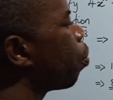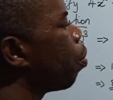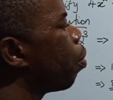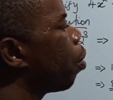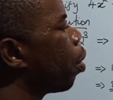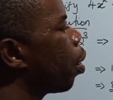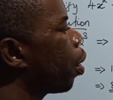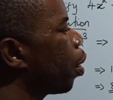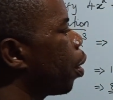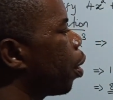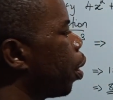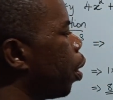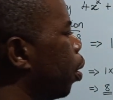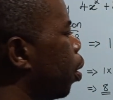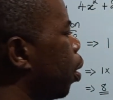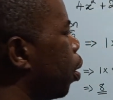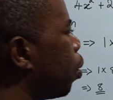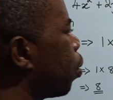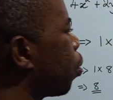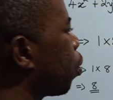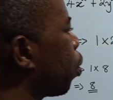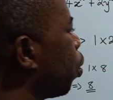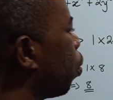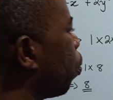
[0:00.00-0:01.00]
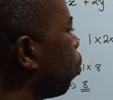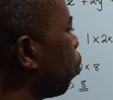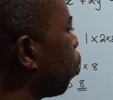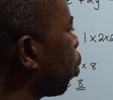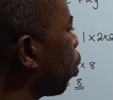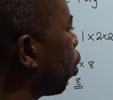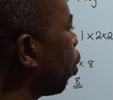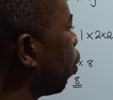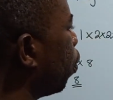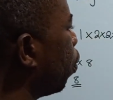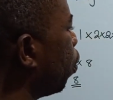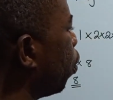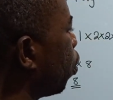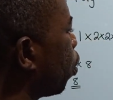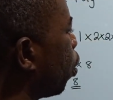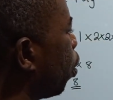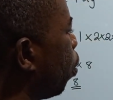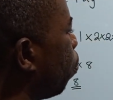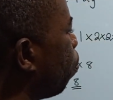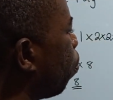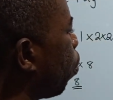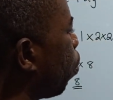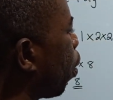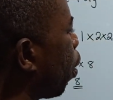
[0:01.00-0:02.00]
ahead and say, okay, this
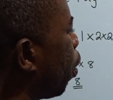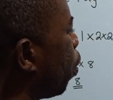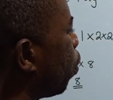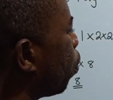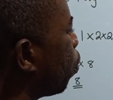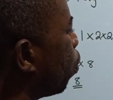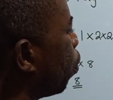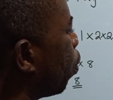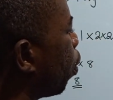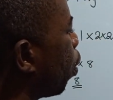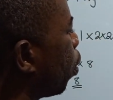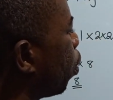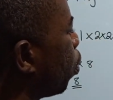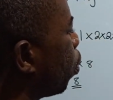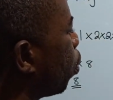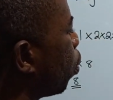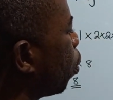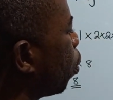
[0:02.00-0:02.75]
implies that